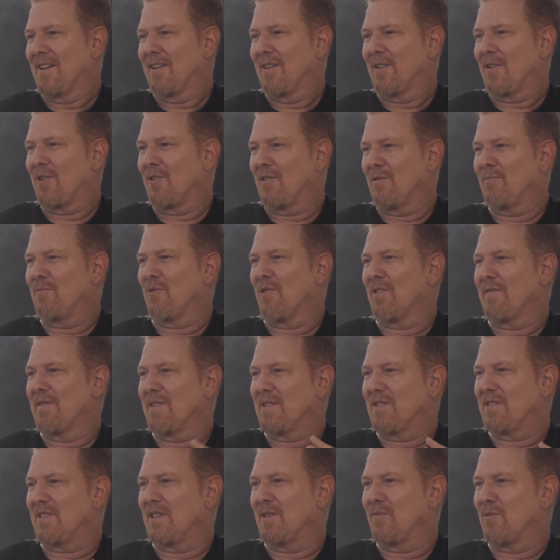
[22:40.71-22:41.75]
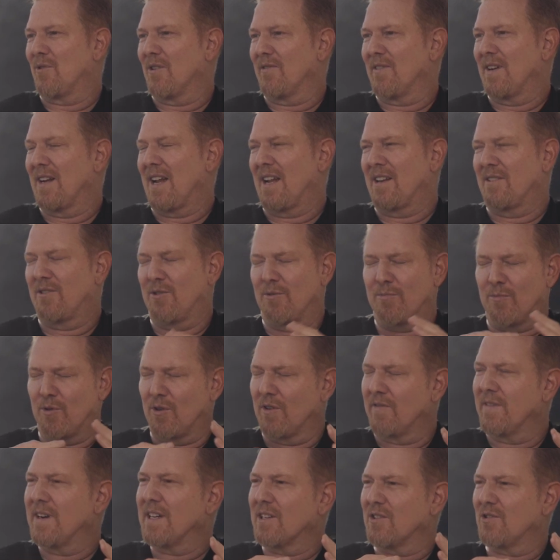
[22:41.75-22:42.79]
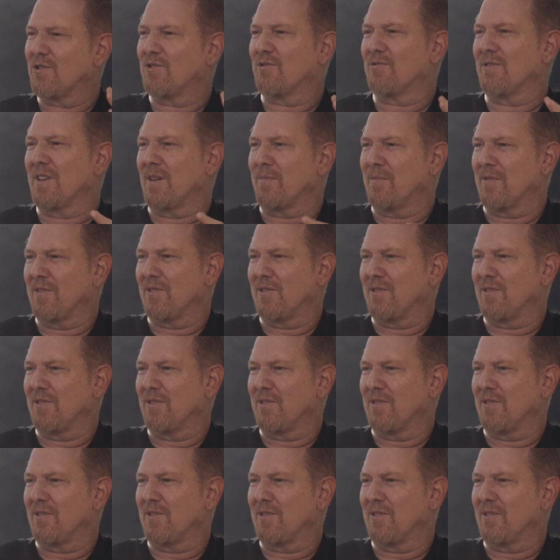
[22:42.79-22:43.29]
heard more of it, seen more of it, to more of an extreme.